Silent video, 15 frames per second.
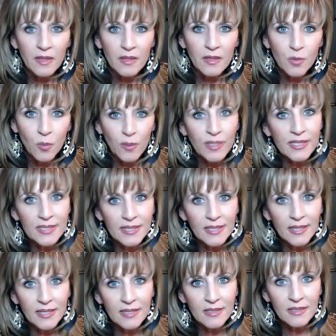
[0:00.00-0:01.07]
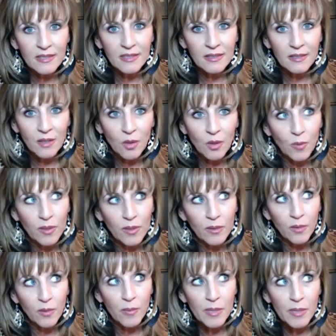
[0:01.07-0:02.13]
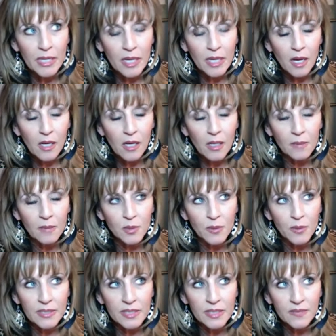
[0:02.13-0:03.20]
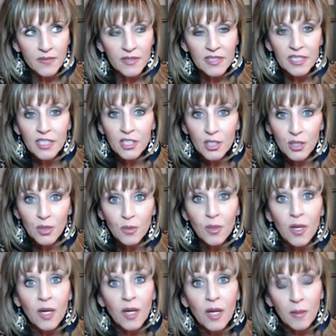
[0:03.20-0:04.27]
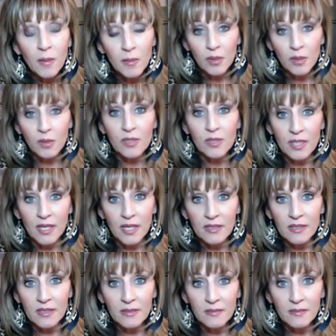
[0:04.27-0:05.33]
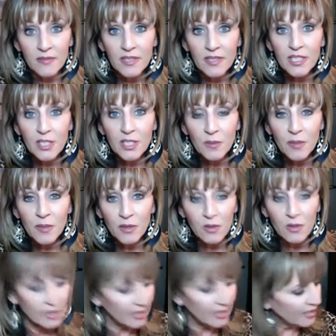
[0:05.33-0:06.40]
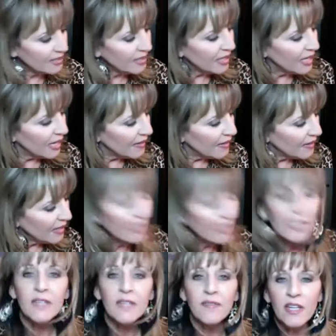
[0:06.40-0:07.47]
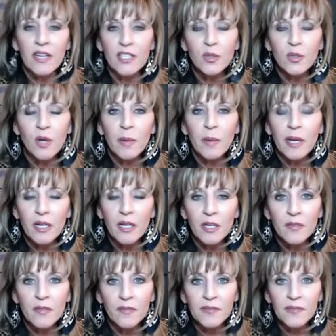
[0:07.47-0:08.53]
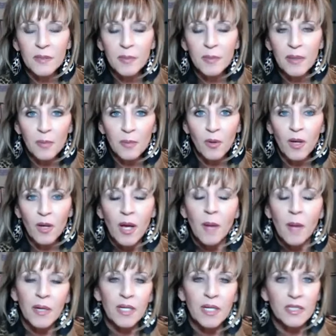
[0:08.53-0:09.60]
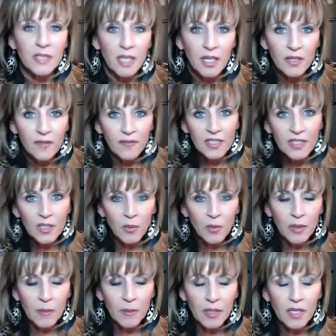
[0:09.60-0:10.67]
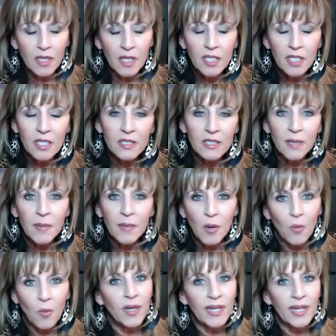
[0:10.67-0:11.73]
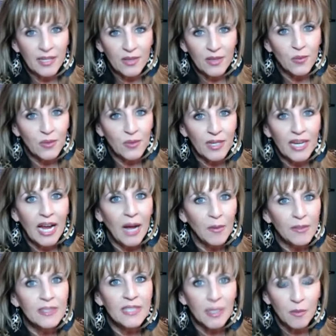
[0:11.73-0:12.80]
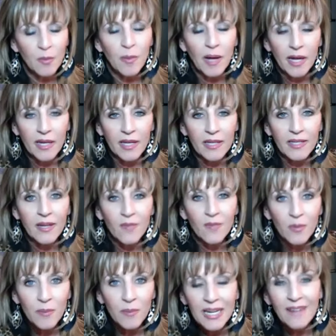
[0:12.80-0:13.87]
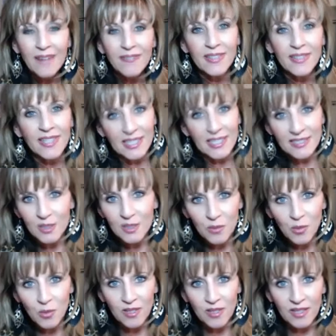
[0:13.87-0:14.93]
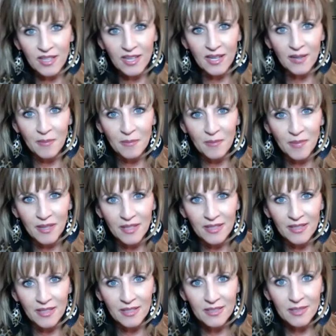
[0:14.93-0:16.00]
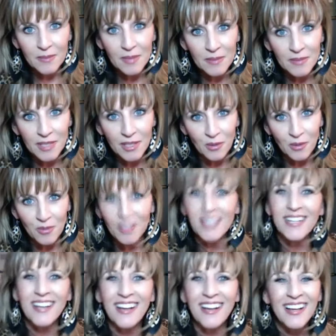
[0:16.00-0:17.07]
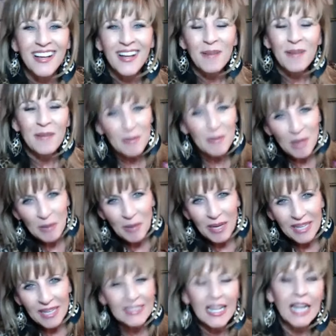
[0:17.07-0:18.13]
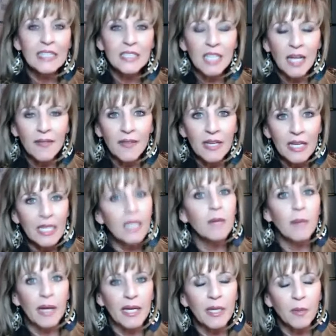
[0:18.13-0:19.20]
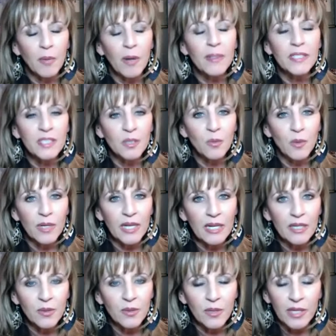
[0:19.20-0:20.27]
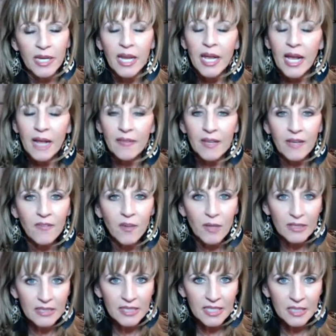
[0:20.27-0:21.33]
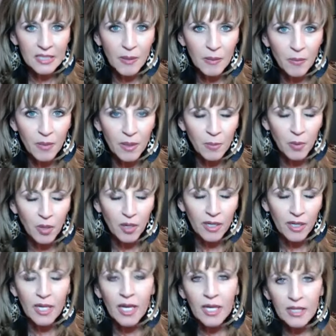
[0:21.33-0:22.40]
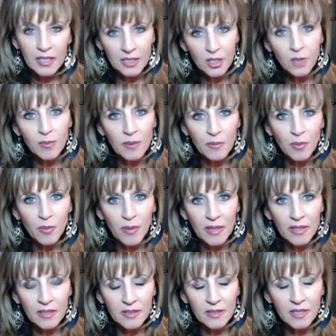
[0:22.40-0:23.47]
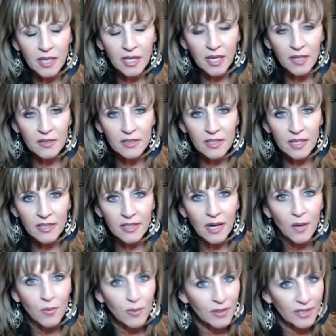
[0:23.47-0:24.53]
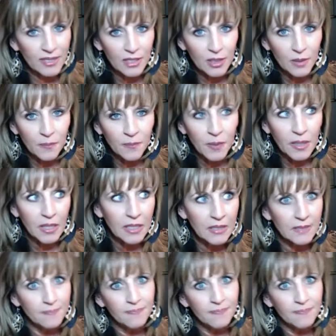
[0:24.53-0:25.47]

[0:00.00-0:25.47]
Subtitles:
26, or really will be 52 miracle sets, then I need to facial about 150 people, because 150 women, usually about 1 out of 3, I would say will buy it. Now for me, I feel like I sell more than that, but sometimes I don't. But in my mind, I think anybody could probably sell 1 out of 3. Like if you had 6 people at a party, that 2 people buy the skincare set. I really do, because